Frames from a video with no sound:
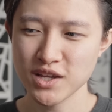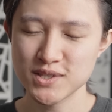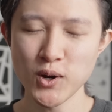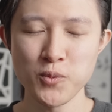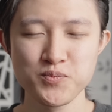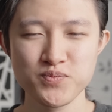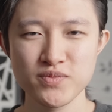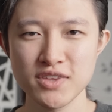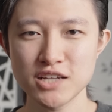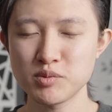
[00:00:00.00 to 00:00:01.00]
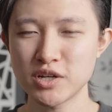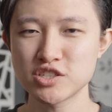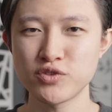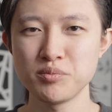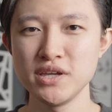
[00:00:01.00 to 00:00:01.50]
So that's pretty much
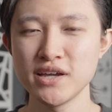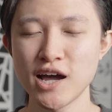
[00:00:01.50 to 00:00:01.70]
it from me.